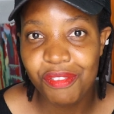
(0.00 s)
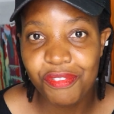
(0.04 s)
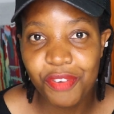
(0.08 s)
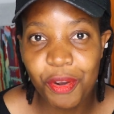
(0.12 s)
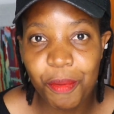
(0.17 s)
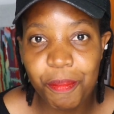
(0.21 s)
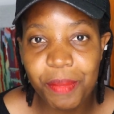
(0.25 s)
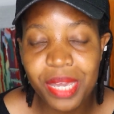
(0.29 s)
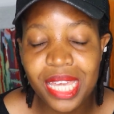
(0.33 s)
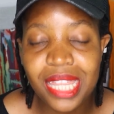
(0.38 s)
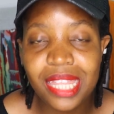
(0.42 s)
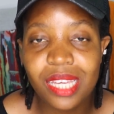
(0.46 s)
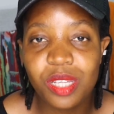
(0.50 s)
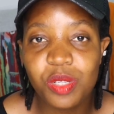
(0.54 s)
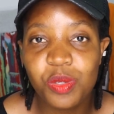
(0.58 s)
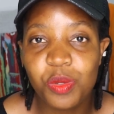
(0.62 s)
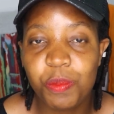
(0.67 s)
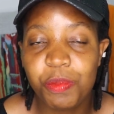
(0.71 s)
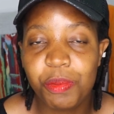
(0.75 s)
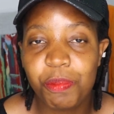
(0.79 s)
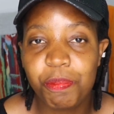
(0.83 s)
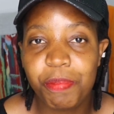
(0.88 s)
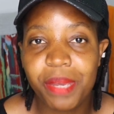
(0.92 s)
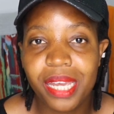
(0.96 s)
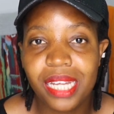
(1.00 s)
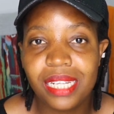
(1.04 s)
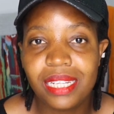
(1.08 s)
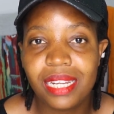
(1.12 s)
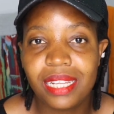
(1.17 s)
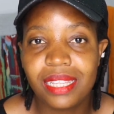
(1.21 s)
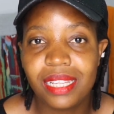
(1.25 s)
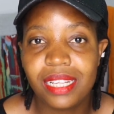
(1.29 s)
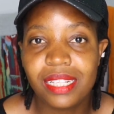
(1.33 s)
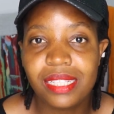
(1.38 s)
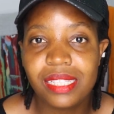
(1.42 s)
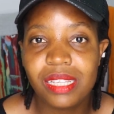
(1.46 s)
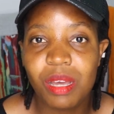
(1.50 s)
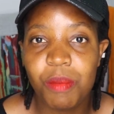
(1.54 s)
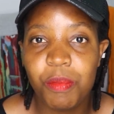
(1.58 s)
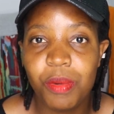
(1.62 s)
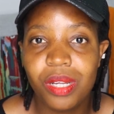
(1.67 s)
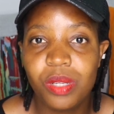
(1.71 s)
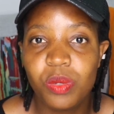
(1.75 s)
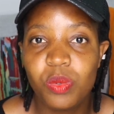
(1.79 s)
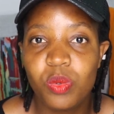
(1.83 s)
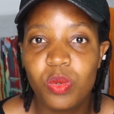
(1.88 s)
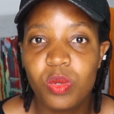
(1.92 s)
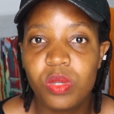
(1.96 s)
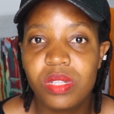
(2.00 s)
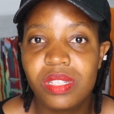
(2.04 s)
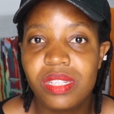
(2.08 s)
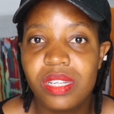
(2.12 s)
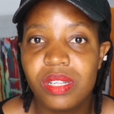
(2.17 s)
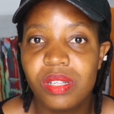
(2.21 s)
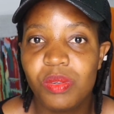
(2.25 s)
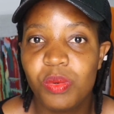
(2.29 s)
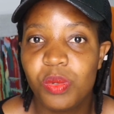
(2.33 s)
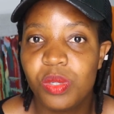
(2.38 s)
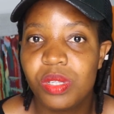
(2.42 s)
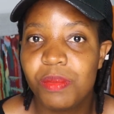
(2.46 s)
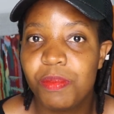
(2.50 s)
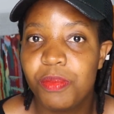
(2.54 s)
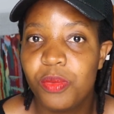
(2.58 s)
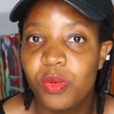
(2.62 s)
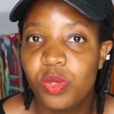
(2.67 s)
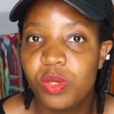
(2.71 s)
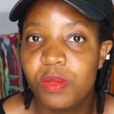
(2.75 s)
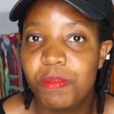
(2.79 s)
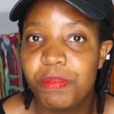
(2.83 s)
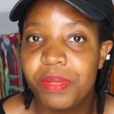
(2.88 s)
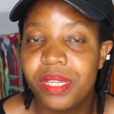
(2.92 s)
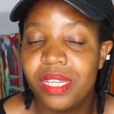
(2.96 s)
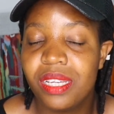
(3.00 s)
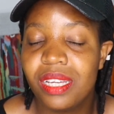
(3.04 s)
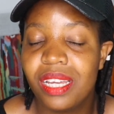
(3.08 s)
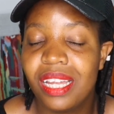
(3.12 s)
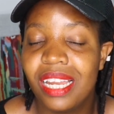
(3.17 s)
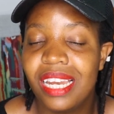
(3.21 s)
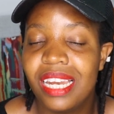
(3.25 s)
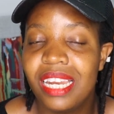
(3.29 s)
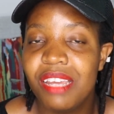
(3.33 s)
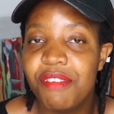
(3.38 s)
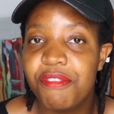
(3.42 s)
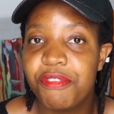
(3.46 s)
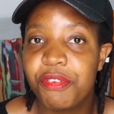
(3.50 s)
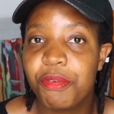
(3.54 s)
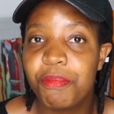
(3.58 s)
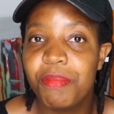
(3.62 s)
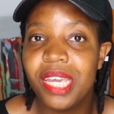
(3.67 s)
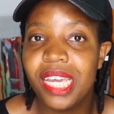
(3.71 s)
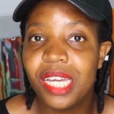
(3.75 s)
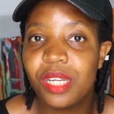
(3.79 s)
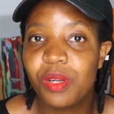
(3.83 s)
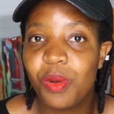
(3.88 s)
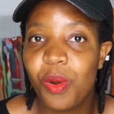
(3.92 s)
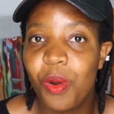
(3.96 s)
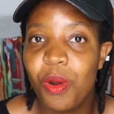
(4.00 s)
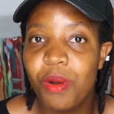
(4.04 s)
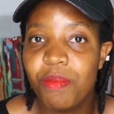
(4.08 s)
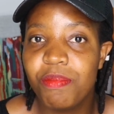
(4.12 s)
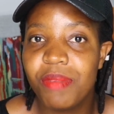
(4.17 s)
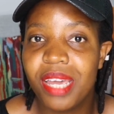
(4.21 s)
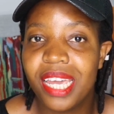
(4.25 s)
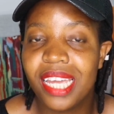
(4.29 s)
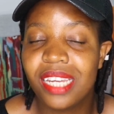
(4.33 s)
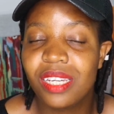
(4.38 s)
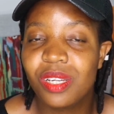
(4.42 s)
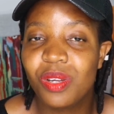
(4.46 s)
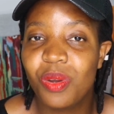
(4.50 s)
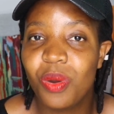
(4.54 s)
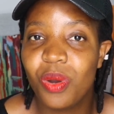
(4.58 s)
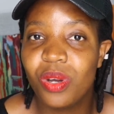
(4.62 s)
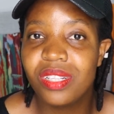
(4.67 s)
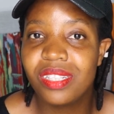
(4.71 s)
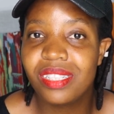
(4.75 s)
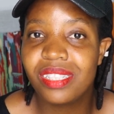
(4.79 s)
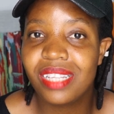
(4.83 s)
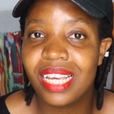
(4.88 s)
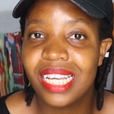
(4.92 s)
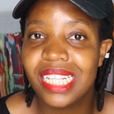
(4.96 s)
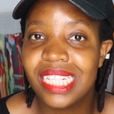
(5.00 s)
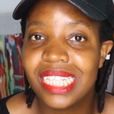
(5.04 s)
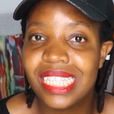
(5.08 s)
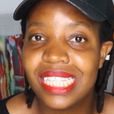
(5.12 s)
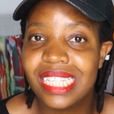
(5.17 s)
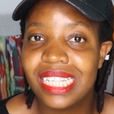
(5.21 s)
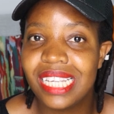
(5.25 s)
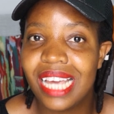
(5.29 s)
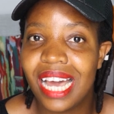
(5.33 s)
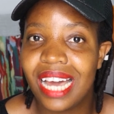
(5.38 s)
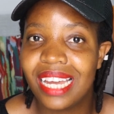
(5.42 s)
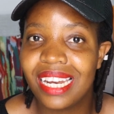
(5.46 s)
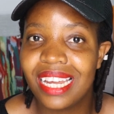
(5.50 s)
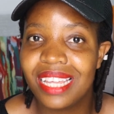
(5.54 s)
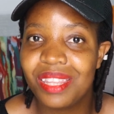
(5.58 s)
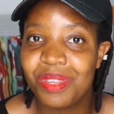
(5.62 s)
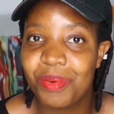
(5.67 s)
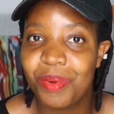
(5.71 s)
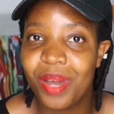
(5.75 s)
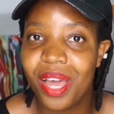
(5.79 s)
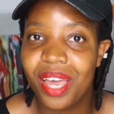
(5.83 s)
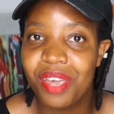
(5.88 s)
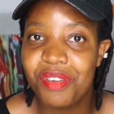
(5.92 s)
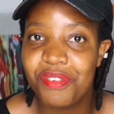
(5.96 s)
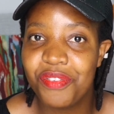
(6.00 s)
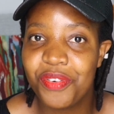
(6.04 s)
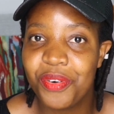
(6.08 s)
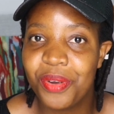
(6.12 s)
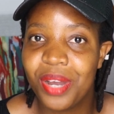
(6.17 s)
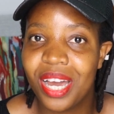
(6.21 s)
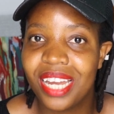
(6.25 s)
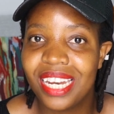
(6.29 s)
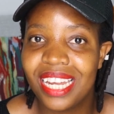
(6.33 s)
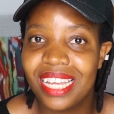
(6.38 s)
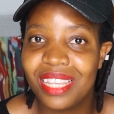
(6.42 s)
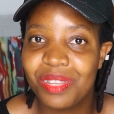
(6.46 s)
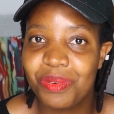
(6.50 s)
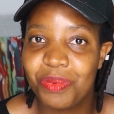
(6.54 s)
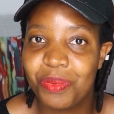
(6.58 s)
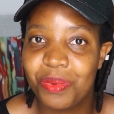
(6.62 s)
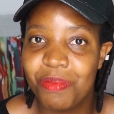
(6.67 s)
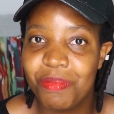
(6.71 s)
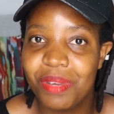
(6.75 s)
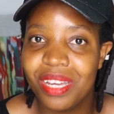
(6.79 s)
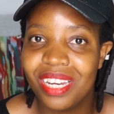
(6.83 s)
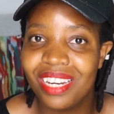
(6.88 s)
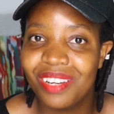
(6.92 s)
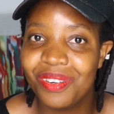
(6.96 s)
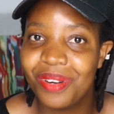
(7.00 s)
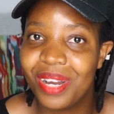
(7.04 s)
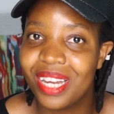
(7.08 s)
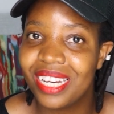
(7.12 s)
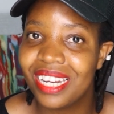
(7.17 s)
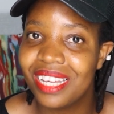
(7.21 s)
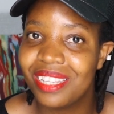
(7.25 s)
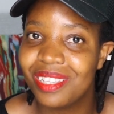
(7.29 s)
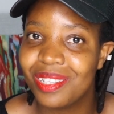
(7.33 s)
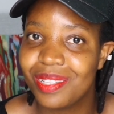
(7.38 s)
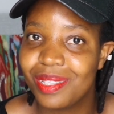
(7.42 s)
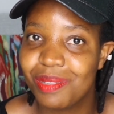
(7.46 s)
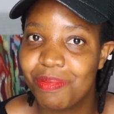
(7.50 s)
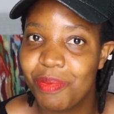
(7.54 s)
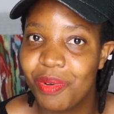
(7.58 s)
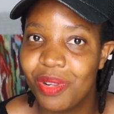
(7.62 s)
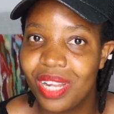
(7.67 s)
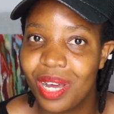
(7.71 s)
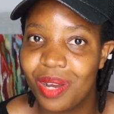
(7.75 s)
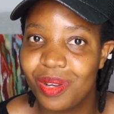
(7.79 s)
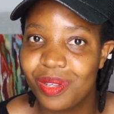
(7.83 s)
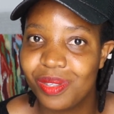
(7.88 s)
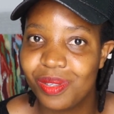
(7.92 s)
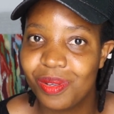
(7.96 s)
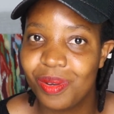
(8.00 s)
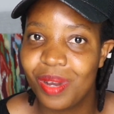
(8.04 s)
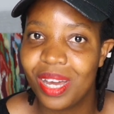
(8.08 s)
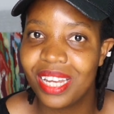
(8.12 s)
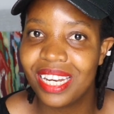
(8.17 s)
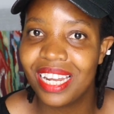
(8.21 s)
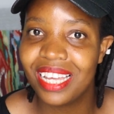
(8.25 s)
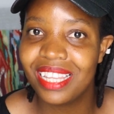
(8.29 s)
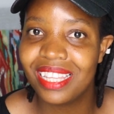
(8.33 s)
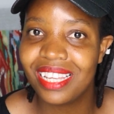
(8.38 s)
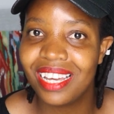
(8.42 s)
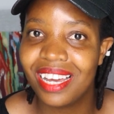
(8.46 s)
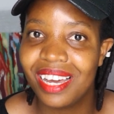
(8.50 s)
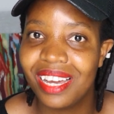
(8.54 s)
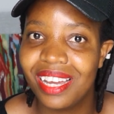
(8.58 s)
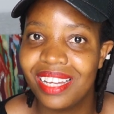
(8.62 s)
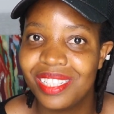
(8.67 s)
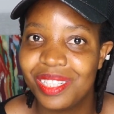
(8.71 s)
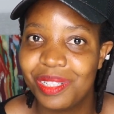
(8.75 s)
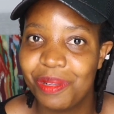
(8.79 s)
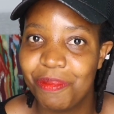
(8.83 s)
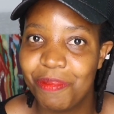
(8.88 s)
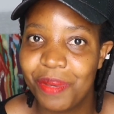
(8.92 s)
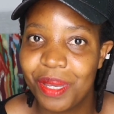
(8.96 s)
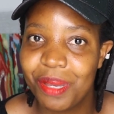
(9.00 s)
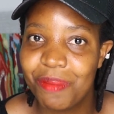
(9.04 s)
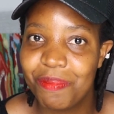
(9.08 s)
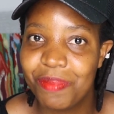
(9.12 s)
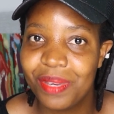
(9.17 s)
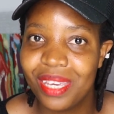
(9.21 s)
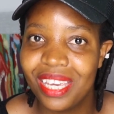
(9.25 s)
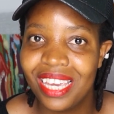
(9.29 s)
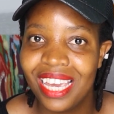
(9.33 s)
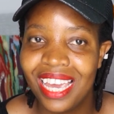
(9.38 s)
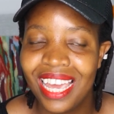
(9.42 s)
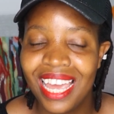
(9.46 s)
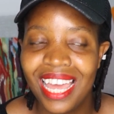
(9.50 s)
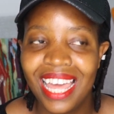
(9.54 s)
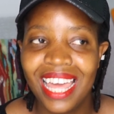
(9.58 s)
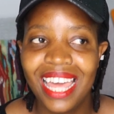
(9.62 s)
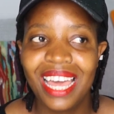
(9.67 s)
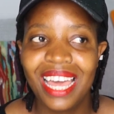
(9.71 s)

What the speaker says: For me, that would be better than someone who would be leaving me at home and goes and see another wife or another woman or another small house or another chibaby